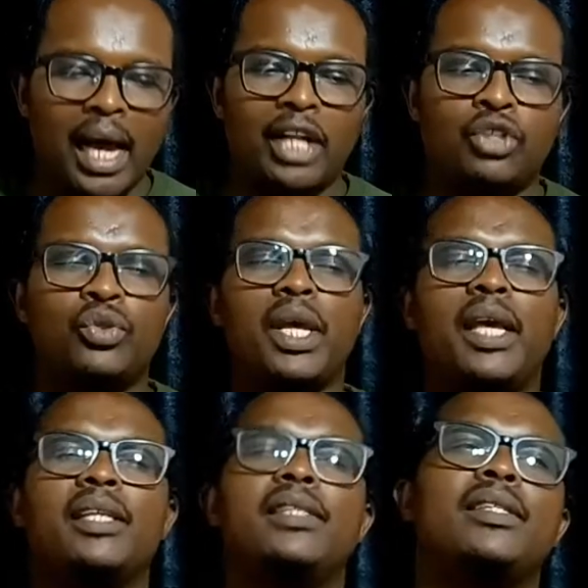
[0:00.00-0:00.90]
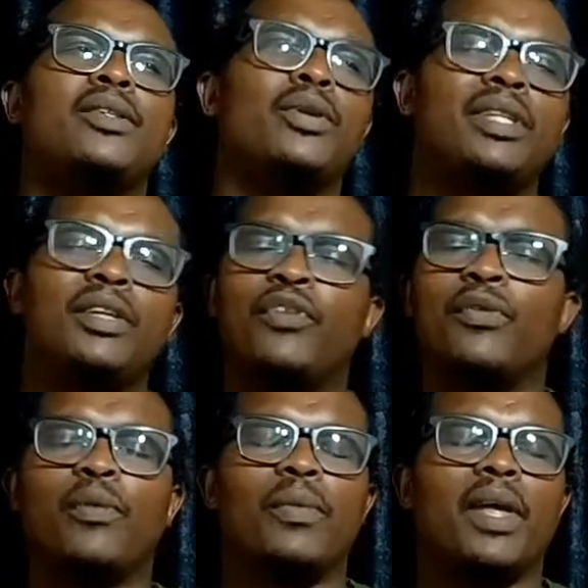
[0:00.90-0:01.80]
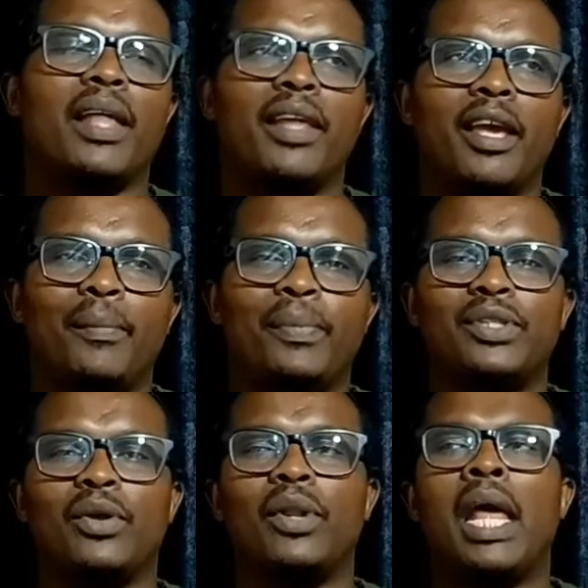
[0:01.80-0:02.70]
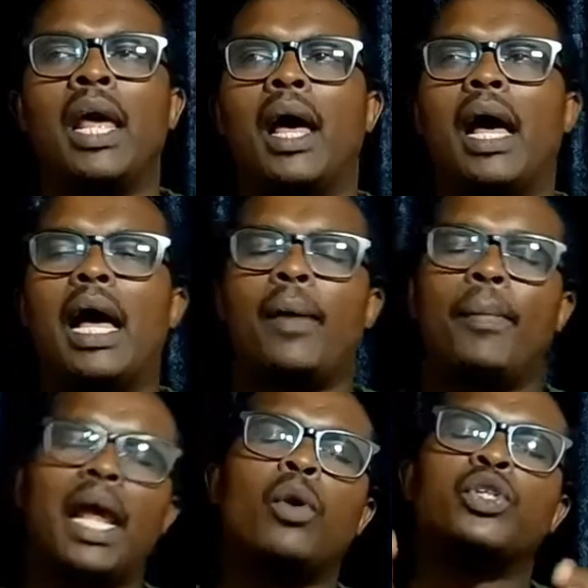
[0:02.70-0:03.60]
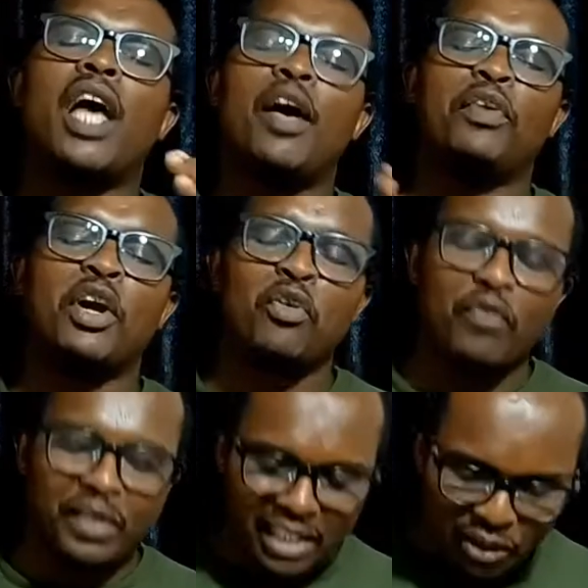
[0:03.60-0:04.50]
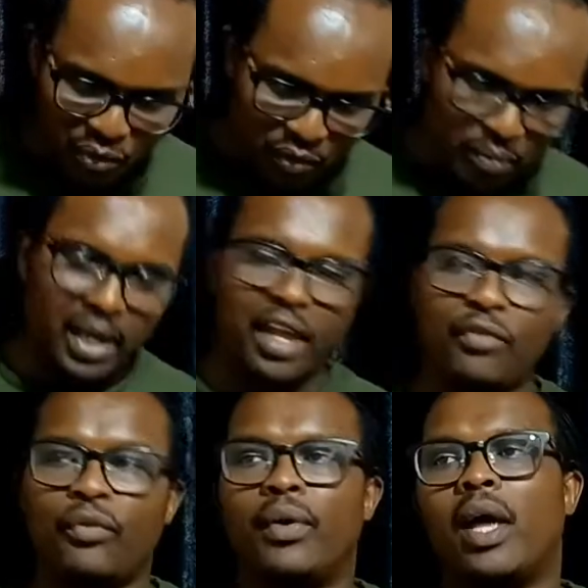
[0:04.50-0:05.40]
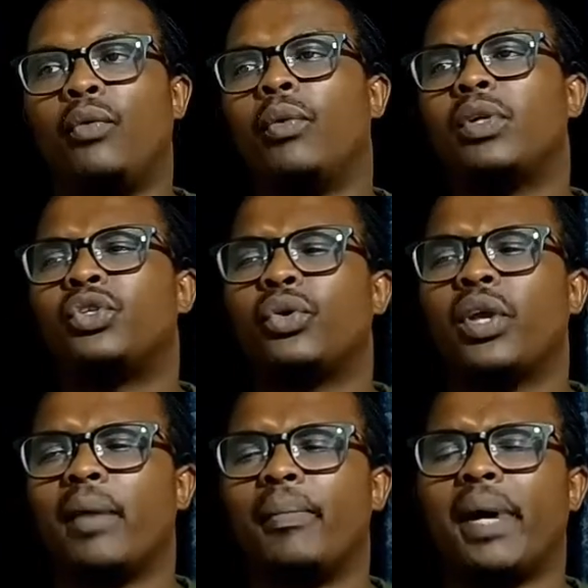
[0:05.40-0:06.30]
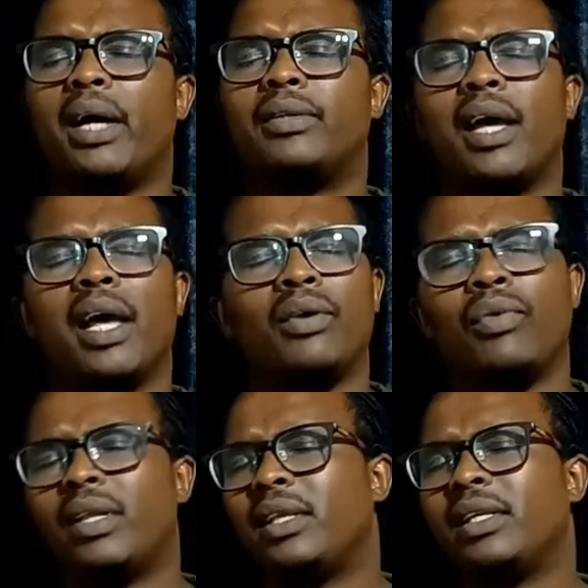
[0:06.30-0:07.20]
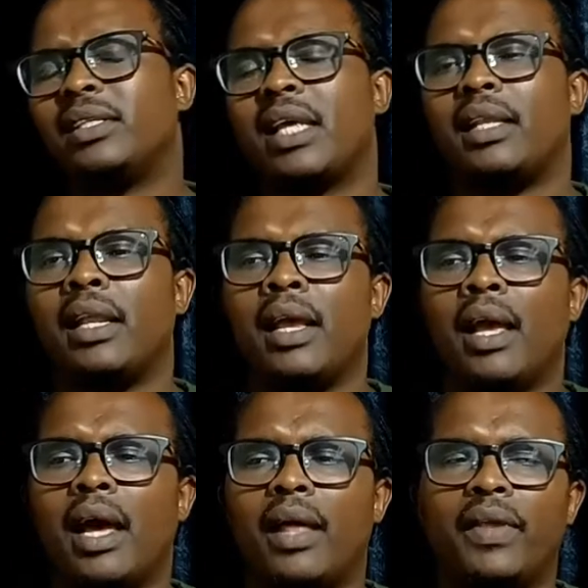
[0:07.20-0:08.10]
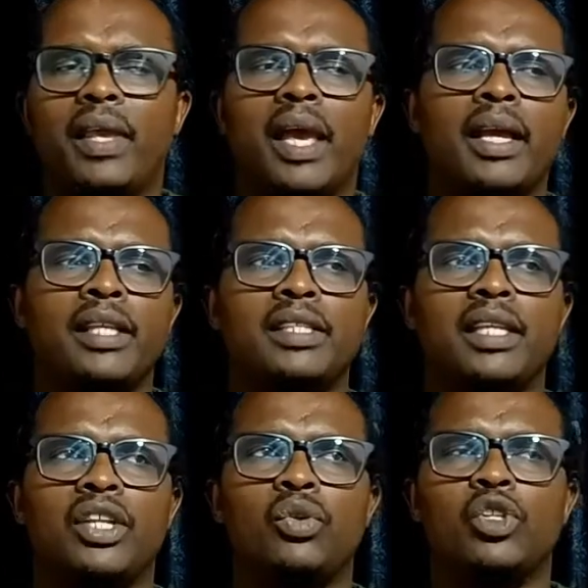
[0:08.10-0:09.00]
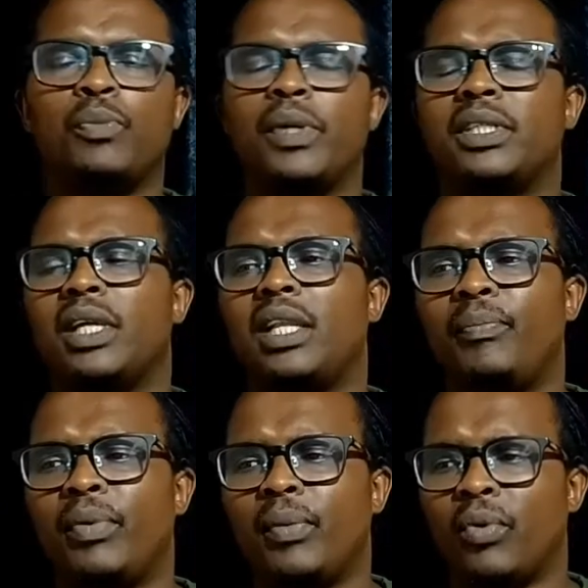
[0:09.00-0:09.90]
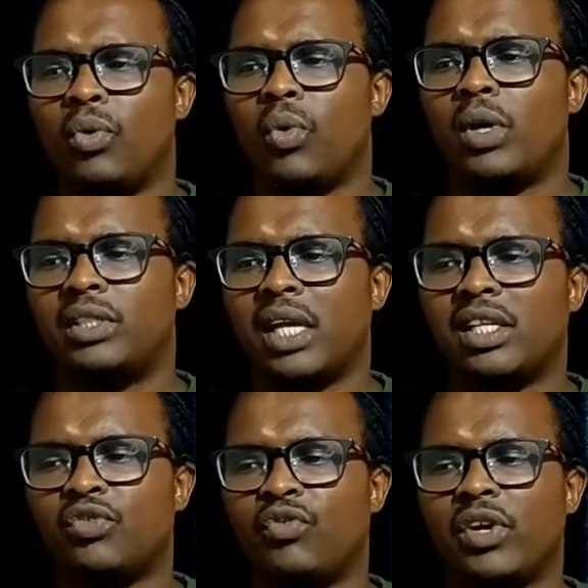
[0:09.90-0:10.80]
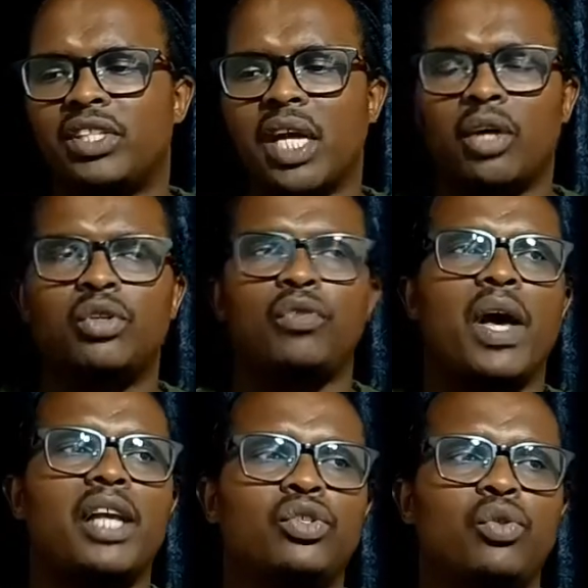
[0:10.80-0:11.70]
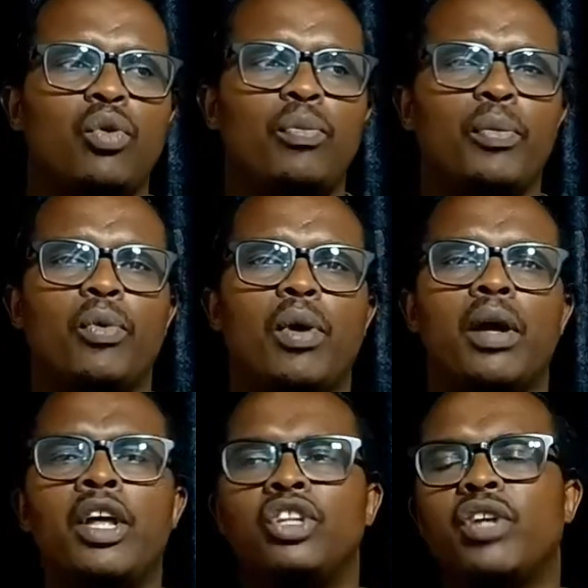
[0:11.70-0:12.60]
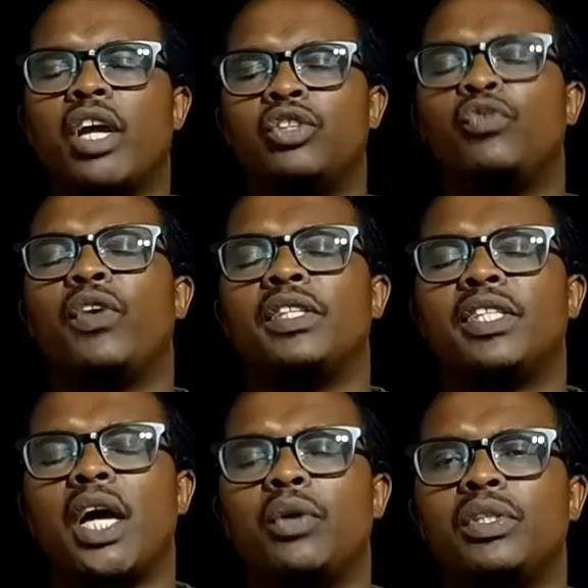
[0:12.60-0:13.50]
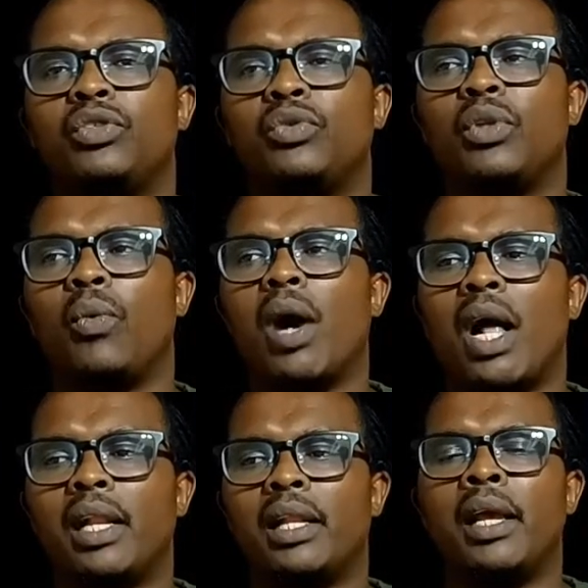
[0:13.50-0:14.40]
Today is not different from the other episode, but I was having a conversation with my nephew, and we were talking about great things that the youngins can do, especially people who are just fresh out of high school, people who are trying to venture out into the world.